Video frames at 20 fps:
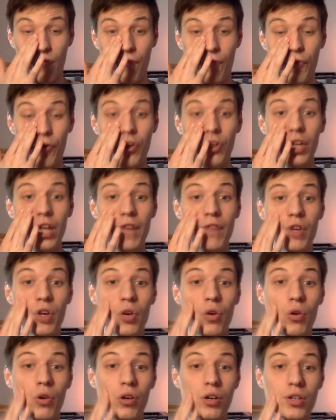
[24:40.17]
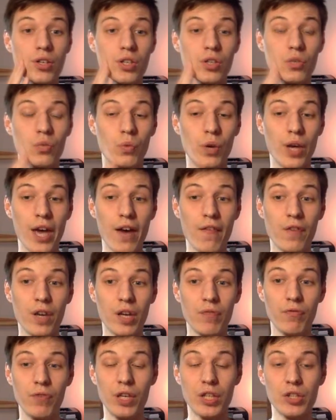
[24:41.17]
front lever course, we have
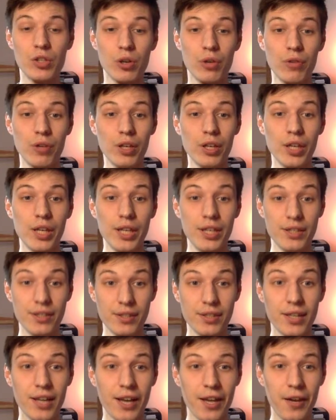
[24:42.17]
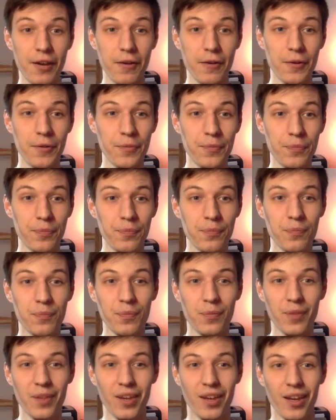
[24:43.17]
a Victorian inside,
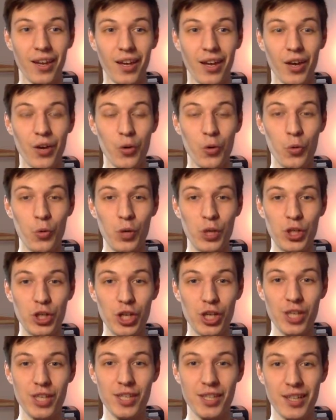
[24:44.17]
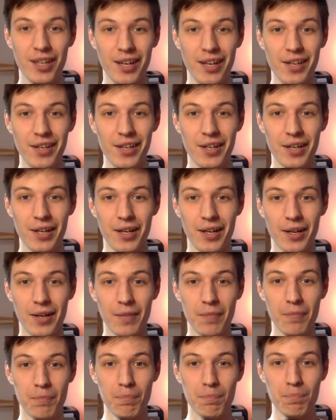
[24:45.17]
which is kind of